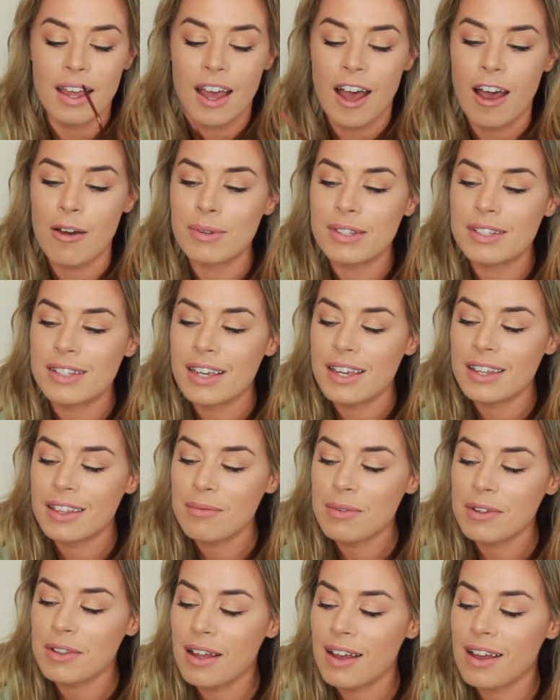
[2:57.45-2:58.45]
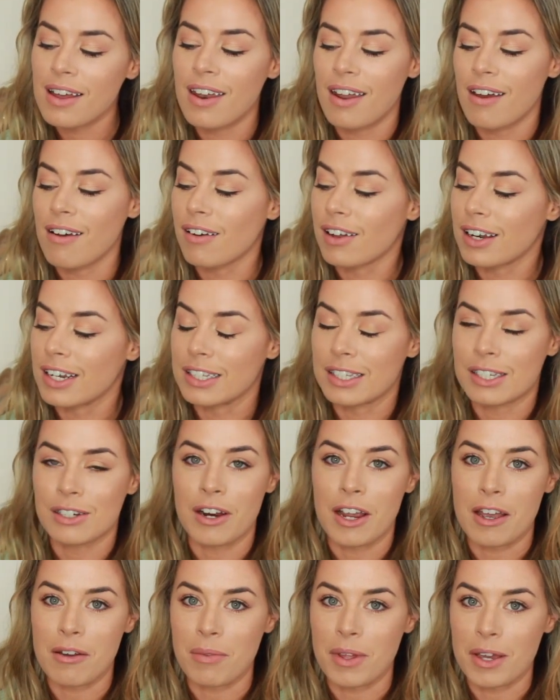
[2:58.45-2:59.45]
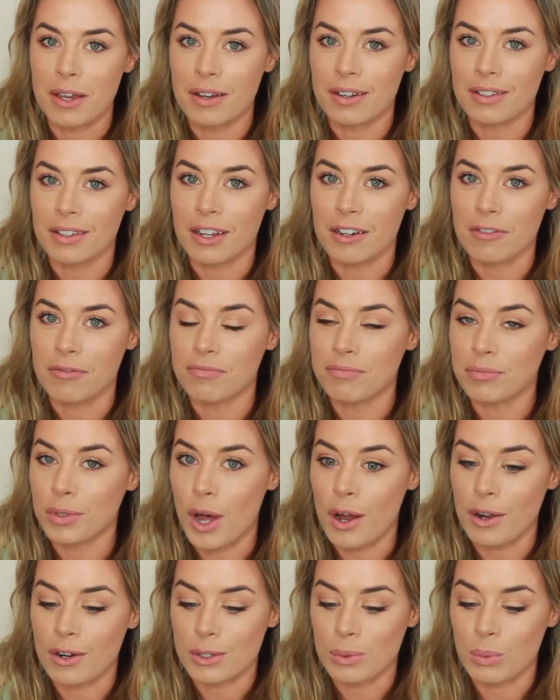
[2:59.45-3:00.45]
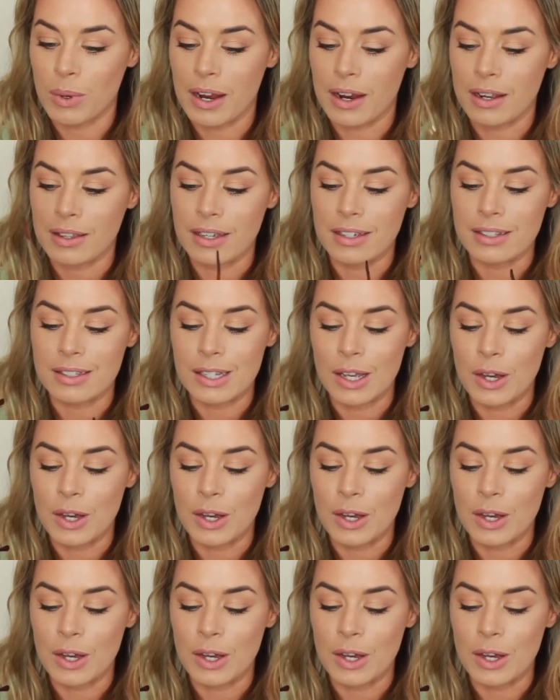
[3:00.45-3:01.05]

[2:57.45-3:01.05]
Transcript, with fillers: I've been seeing them a lot on Instagram, like a lot of bloggers wearing these,